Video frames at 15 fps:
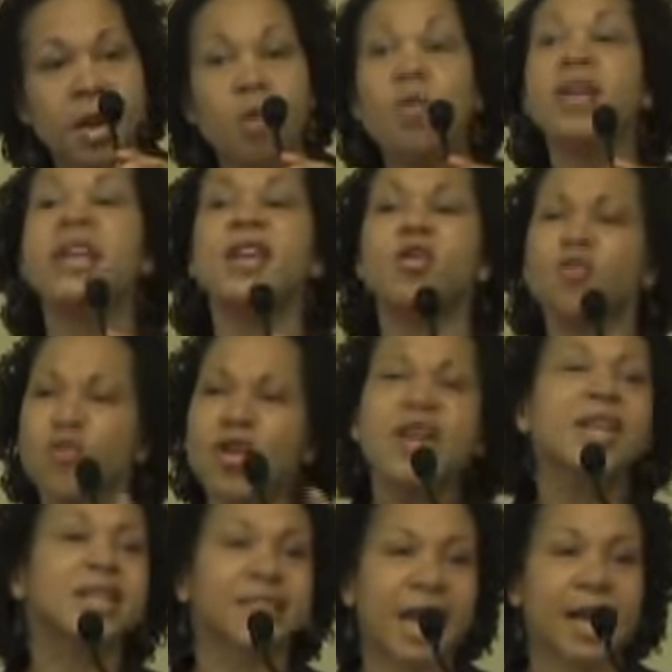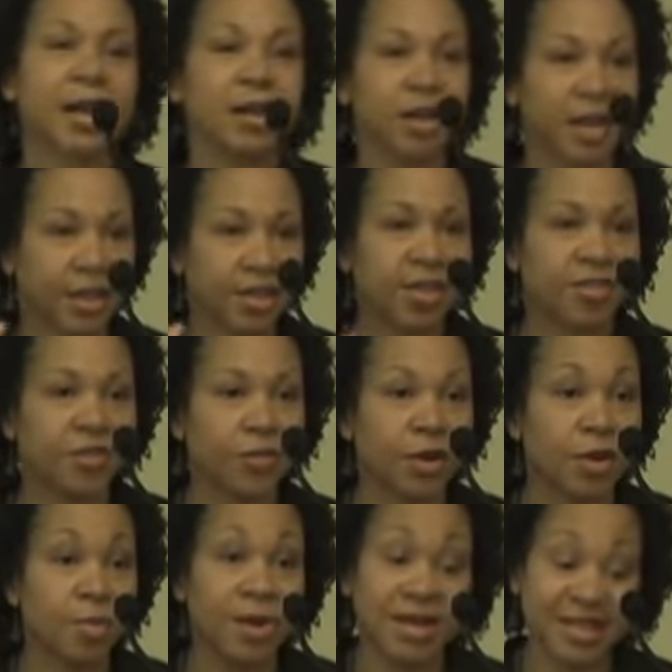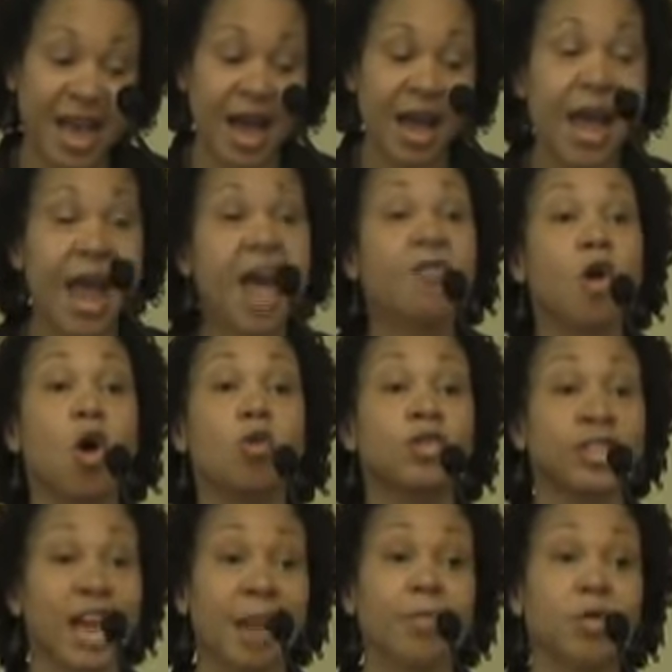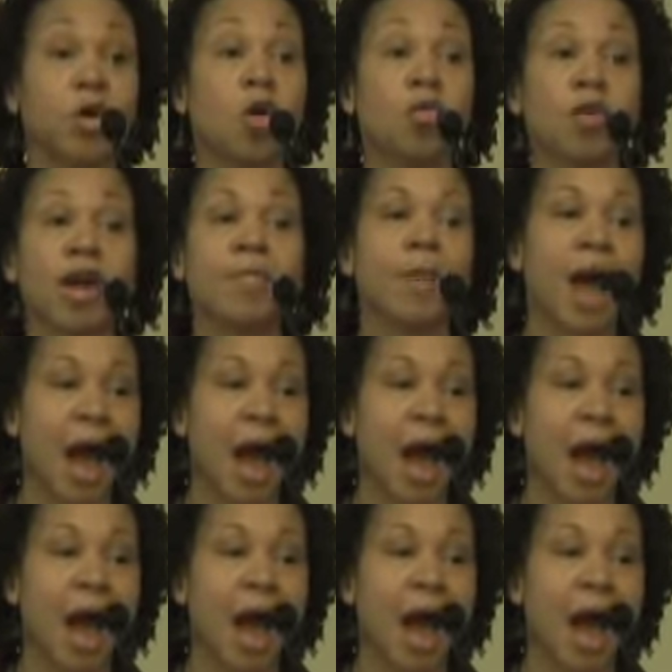We need to really take a look at this one because I have a whole chapter on rape.